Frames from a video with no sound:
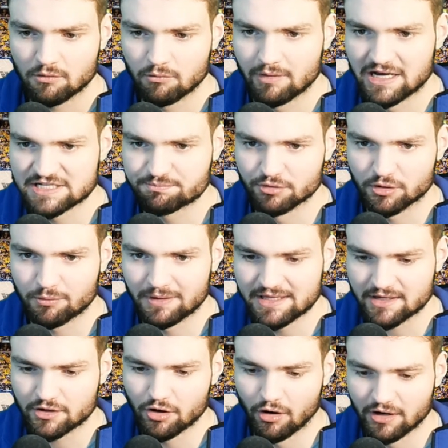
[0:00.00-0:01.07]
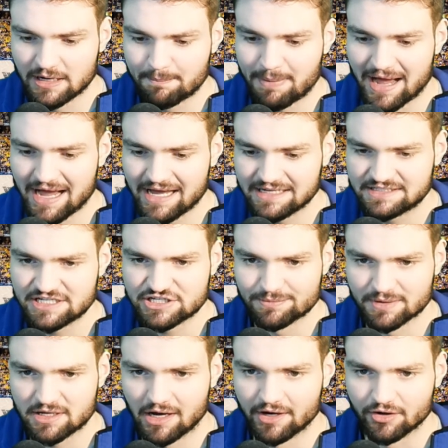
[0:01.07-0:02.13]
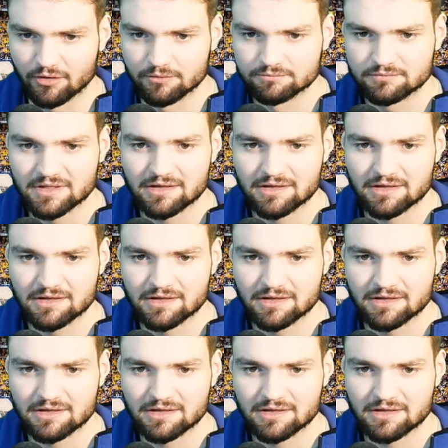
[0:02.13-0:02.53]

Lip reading: Westbrook with it, guarded by TJ McConnell.